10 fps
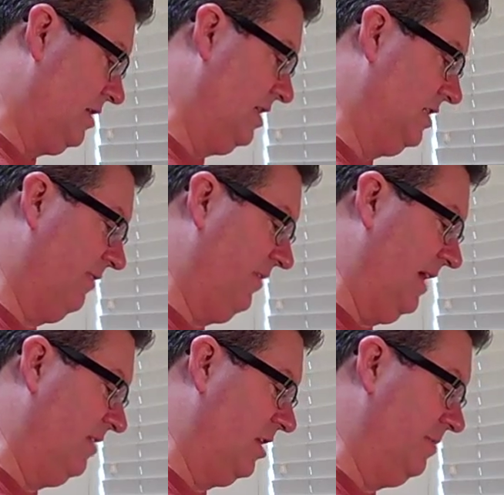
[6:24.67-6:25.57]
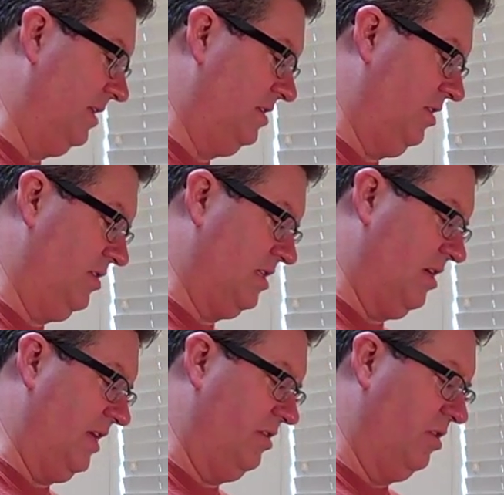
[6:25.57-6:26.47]
changes the flavor a little bit too,
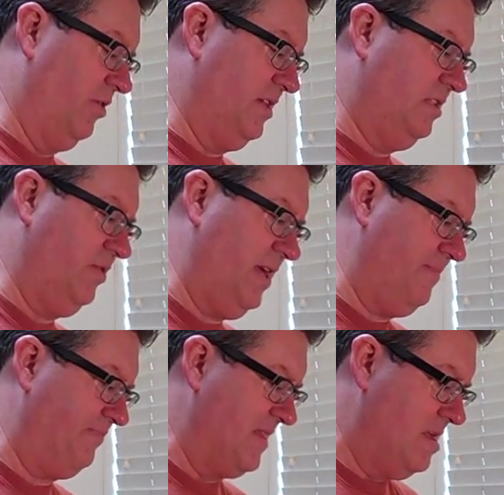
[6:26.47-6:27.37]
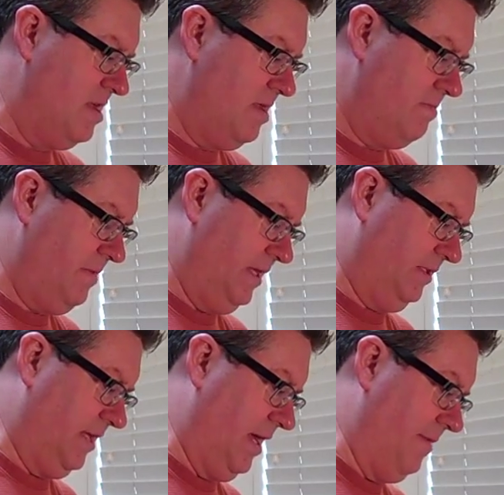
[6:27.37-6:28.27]
so I don't always do it.
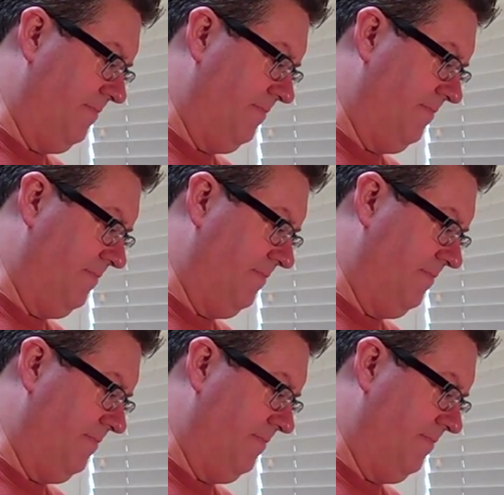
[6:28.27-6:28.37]
But